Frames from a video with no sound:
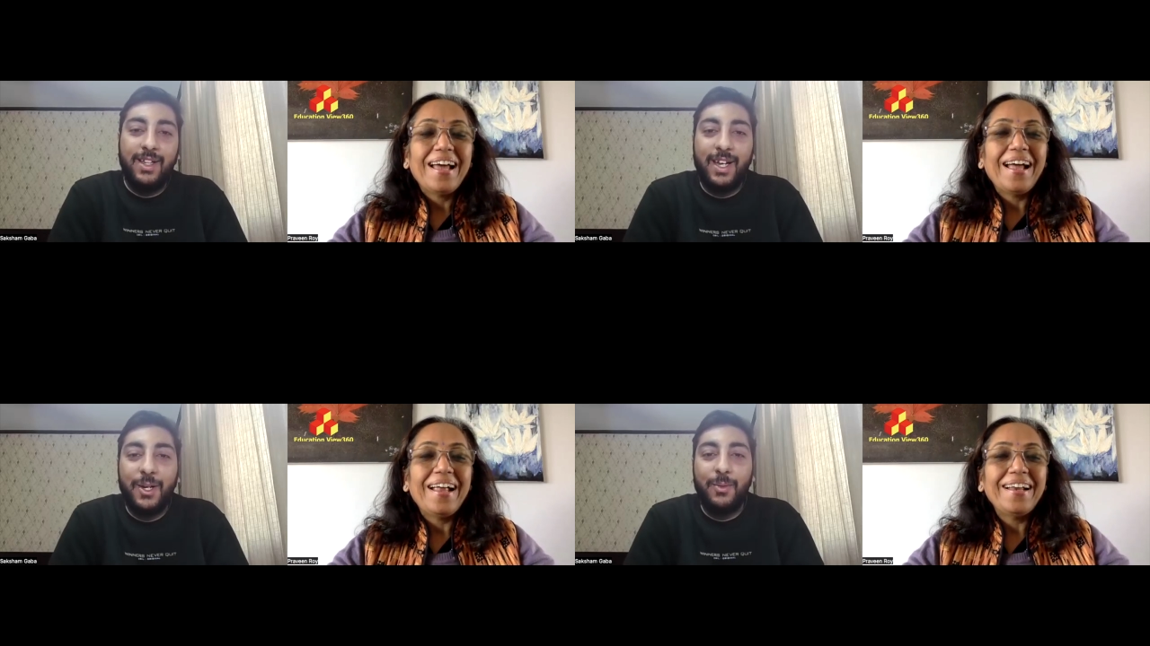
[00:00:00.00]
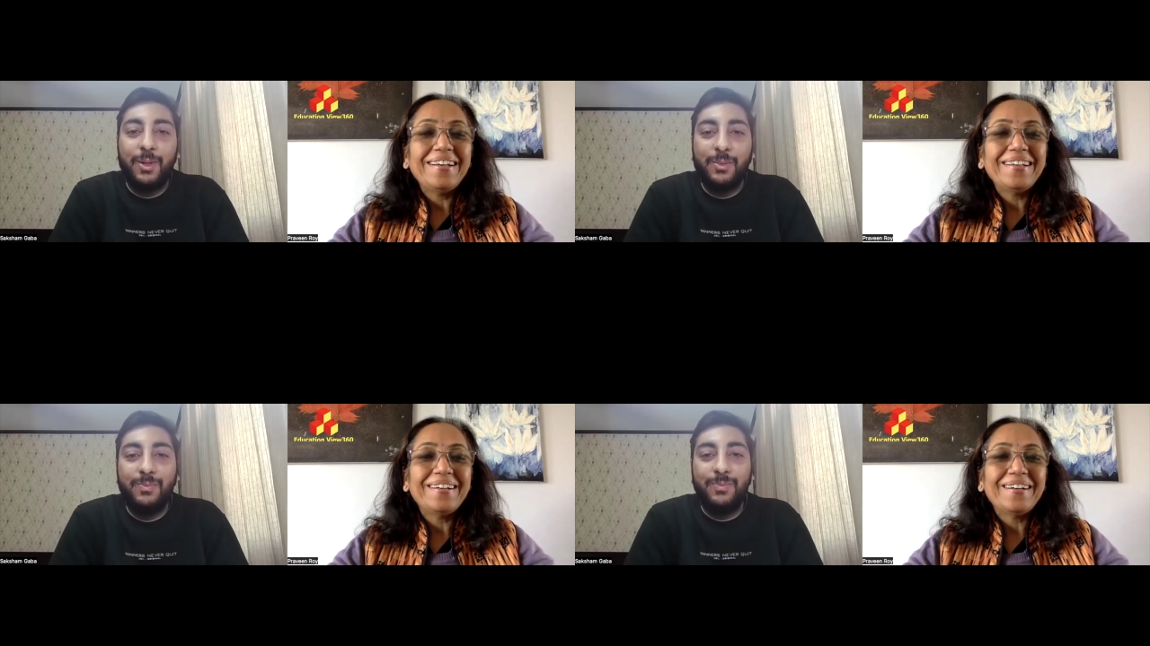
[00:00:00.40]
Speaker 1: And
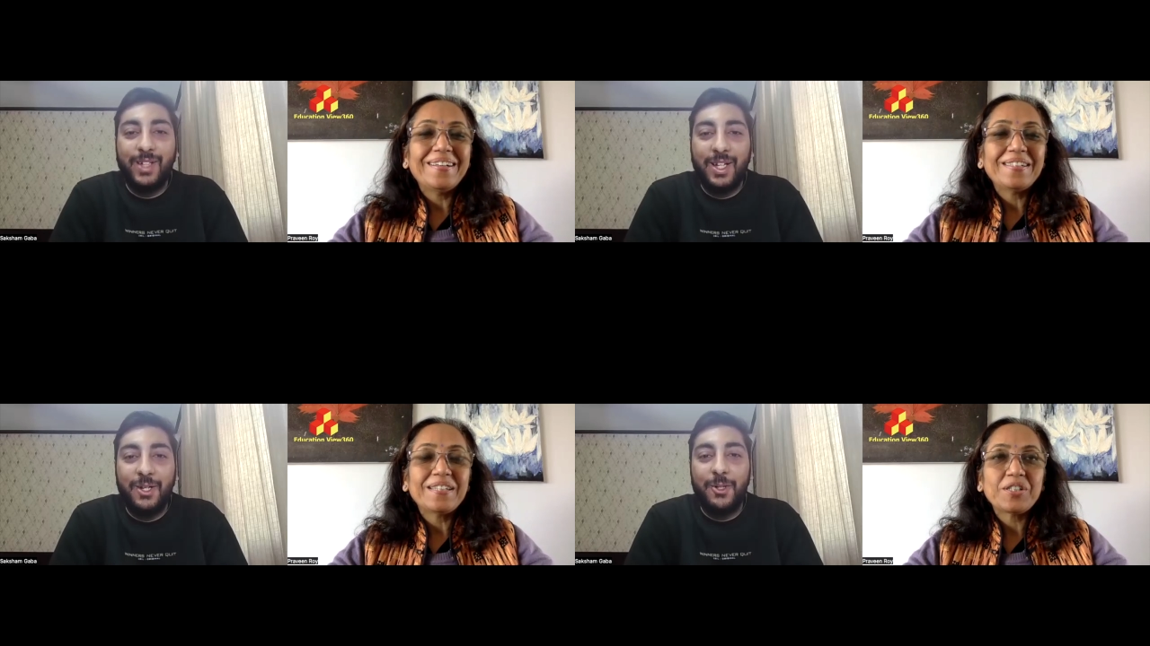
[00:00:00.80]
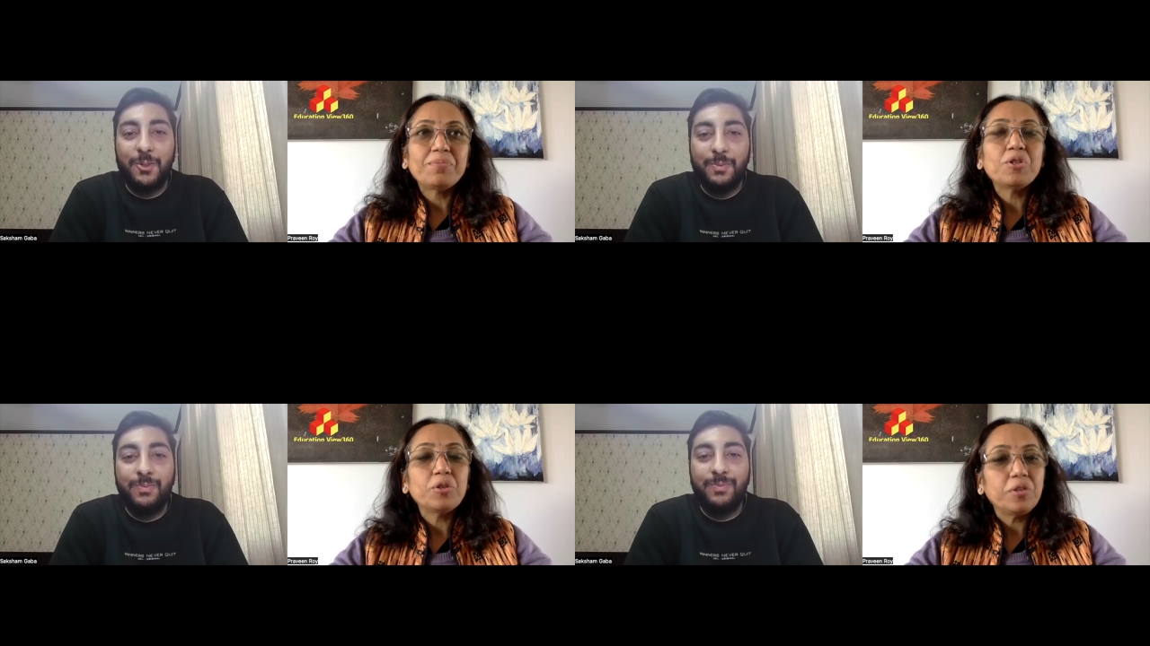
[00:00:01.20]
uh, uh, Saksham,
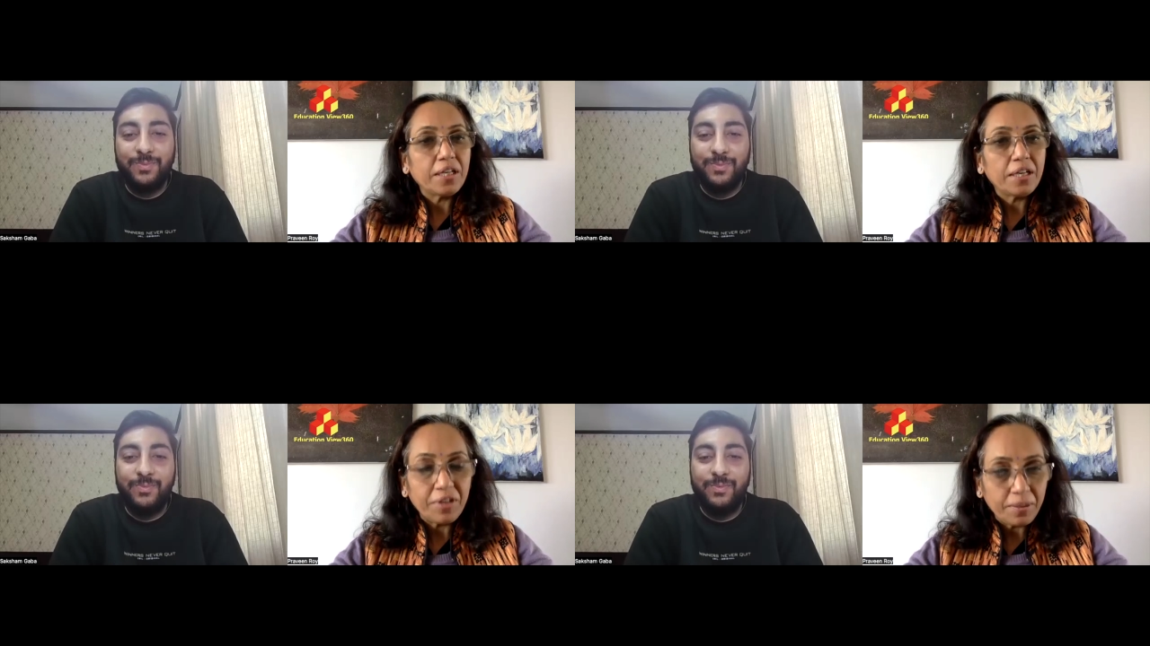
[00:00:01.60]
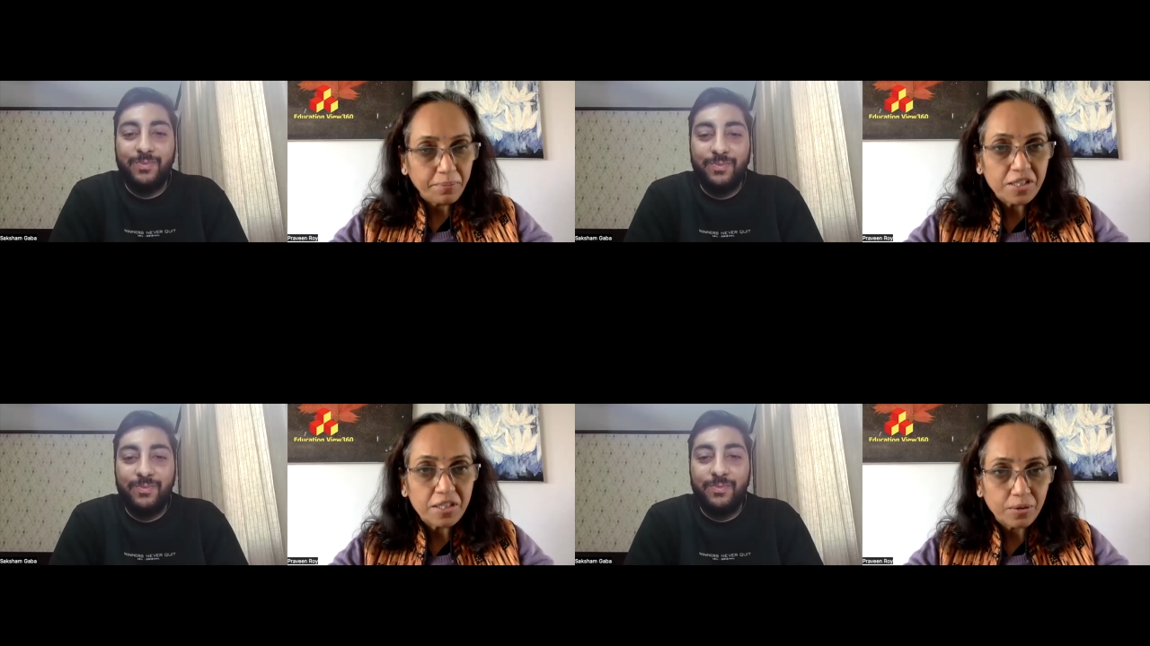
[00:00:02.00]
do you think we
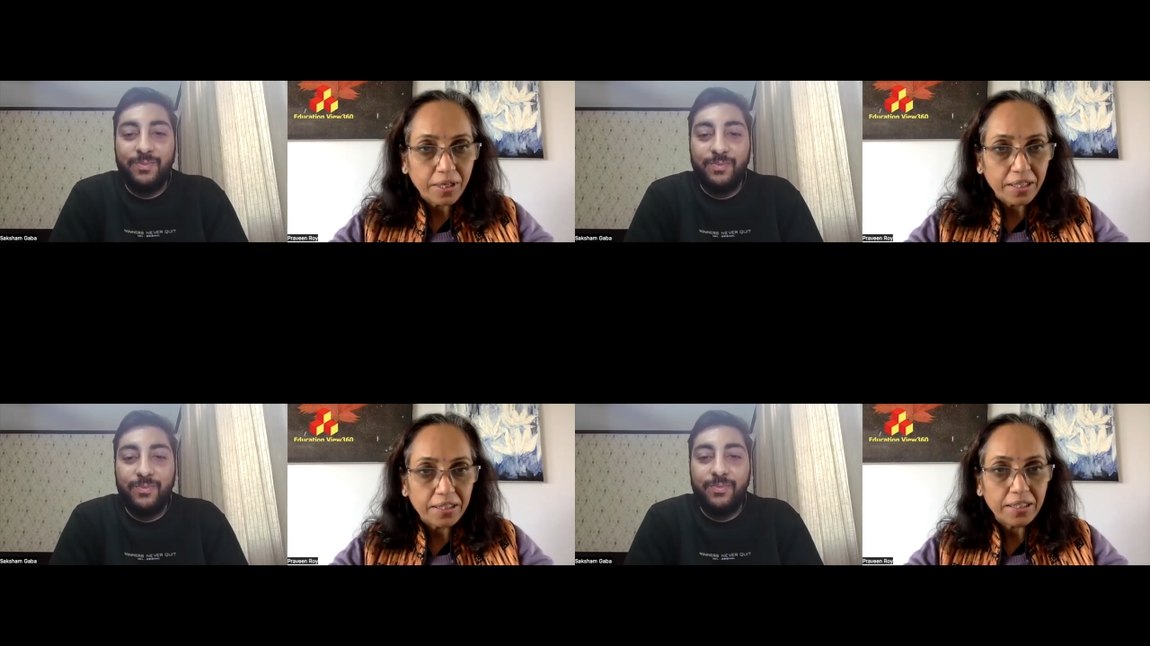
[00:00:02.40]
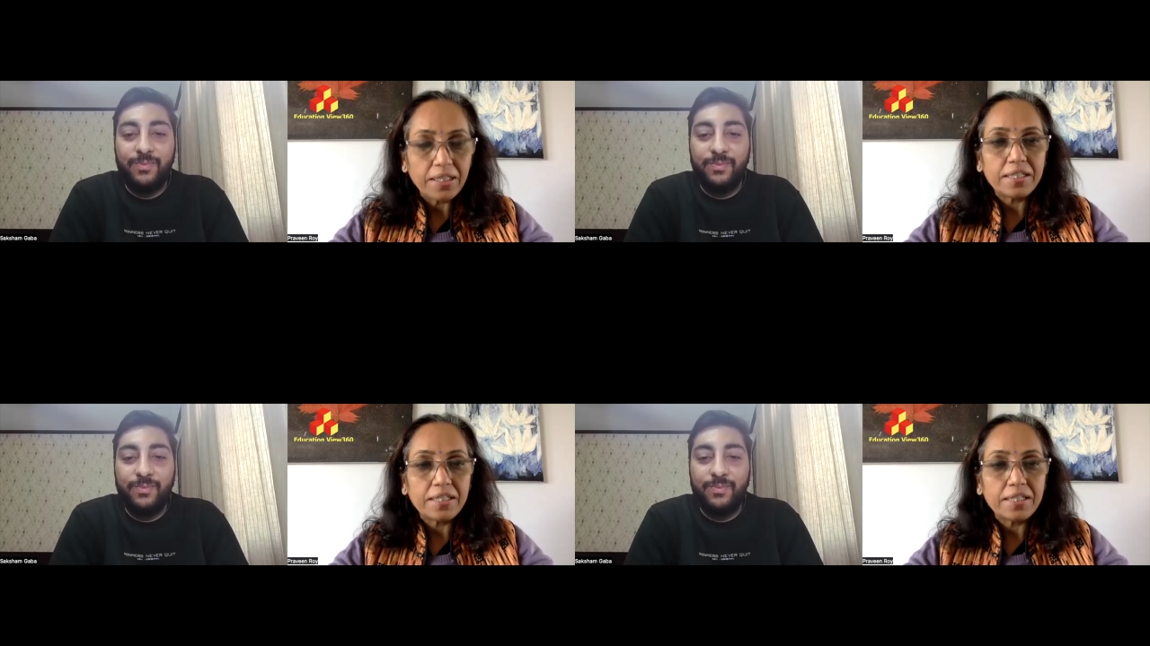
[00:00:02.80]
missed out anything?